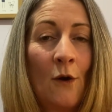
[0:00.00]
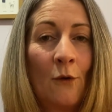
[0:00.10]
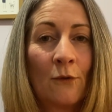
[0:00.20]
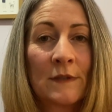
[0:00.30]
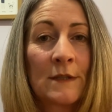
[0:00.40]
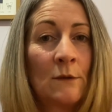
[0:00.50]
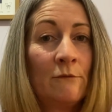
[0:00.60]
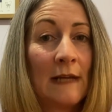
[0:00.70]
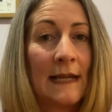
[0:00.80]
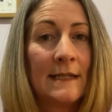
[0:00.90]
or
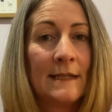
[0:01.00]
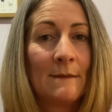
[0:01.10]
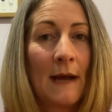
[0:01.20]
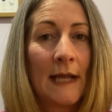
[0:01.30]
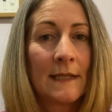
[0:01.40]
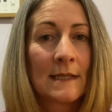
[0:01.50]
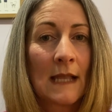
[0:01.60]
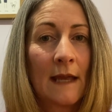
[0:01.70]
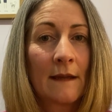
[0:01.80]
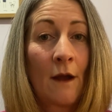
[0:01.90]
school-related demands
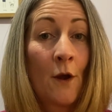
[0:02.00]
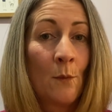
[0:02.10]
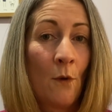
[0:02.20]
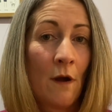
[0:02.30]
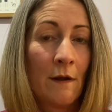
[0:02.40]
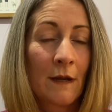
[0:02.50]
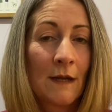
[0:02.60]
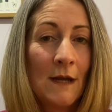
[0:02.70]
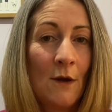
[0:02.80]
like homework,